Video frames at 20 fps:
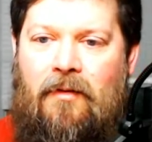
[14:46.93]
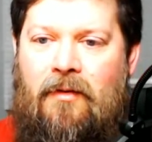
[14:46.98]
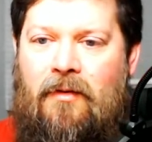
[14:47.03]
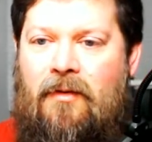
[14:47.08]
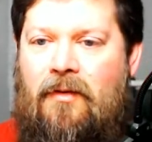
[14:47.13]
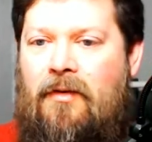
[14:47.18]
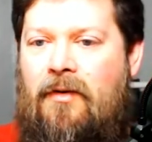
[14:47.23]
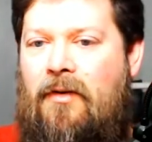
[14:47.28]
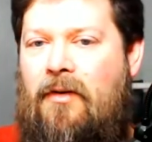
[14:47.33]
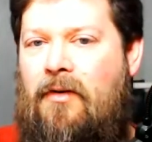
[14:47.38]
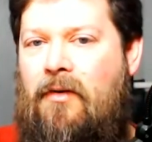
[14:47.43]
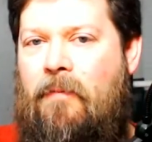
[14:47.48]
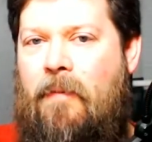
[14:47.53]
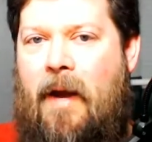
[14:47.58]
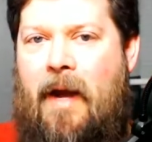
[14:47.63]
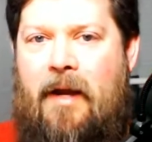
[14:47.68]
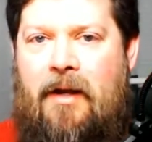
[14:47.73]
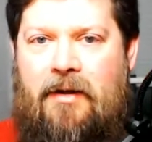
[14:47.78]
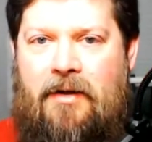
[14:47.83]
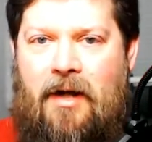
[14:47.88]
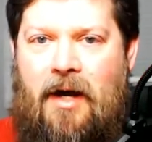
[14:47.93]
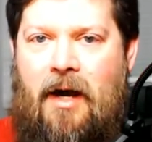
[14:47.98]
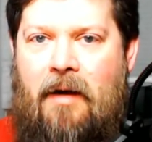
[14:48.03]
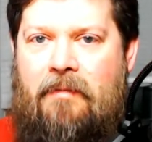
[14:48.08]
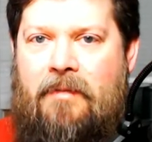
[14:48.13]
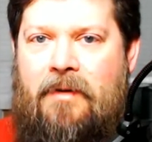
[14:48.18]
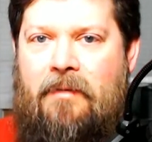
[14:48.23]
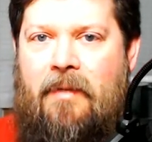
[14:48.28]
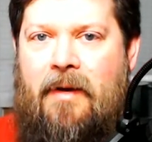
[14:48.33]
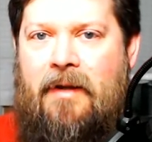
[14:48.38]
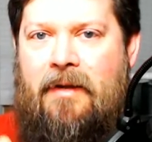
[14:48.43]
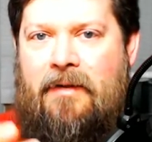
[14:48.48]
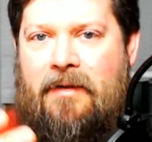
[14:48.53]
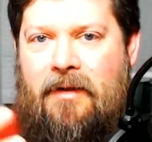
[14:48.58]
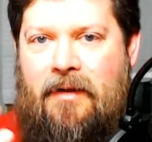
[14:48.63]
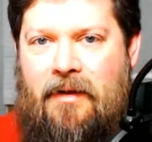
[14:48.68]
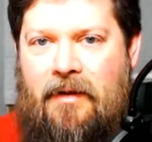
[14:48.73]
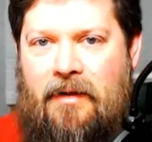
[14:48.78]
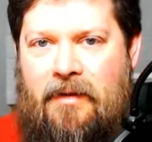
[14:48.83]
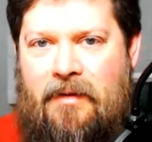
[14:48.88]
New paint jobs
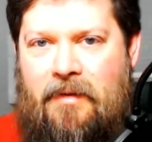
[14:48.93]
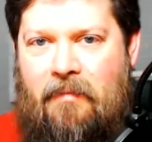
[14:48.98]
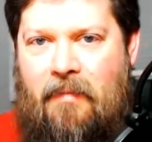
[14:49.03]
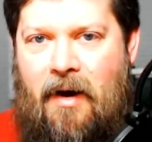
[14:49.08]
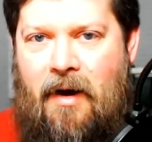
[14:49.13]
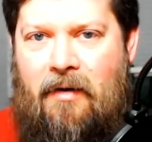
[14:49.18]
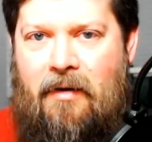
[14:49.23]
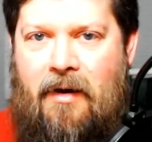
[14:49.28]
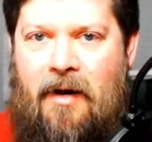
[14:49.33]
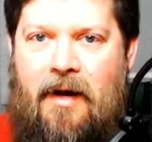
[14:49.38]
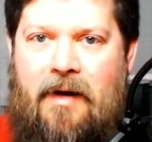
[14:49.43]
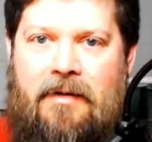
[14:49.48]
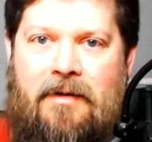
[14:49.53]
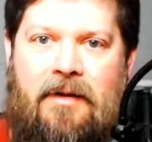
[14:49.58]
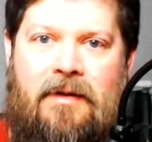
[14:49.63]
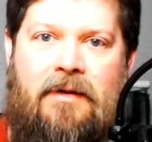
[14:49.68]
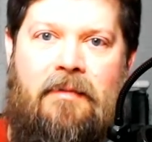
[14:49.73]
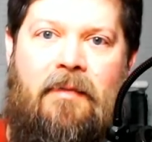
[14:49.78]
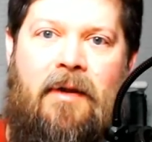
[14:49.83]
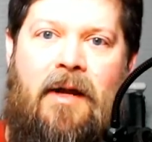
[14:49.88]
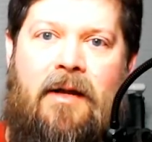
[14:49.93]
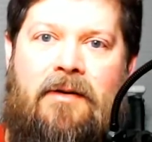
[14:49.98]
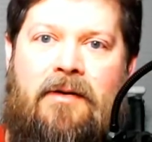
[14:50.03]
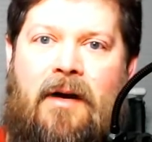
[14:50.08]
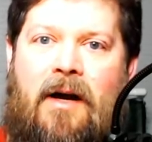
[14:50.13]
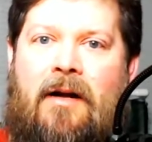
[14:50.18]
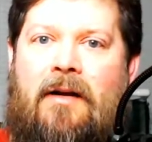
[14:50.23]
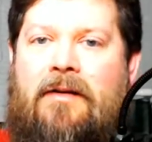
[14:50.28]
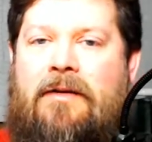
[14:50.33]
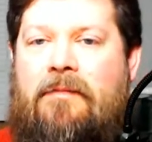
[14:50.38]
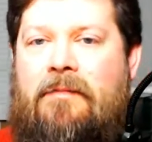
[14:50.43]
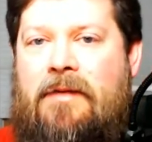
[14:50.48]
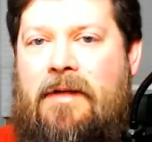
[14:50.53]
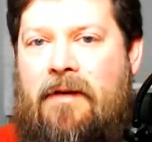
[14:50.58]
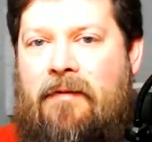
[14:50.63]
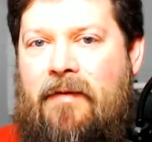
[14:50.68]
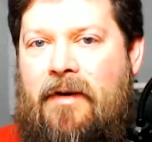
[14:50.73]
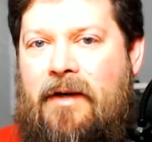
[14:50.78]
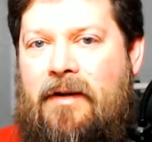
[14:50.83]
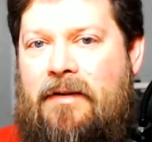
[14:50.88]
to modernize it. Some electronics, some
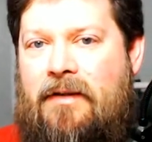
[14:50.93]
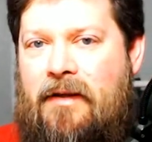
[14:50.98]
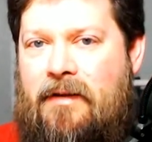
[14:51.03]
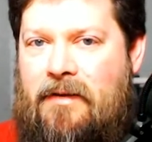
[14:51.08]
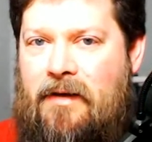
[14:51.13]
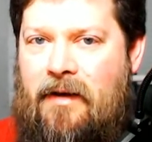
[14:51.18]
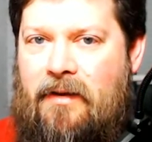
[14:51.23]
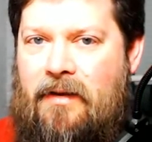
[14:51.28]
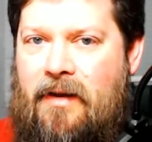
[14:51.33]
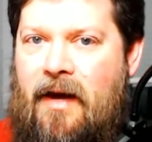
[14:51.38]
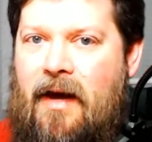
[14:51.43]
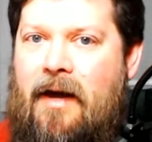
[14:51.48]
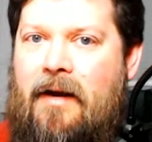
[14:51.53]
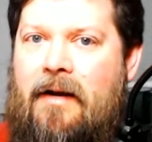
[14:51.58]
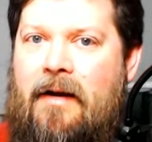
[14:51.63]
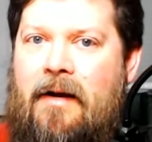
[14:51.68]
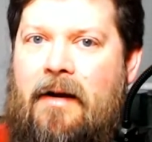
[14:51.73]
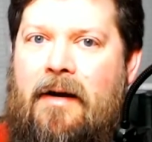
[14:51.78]
TVs, things like that.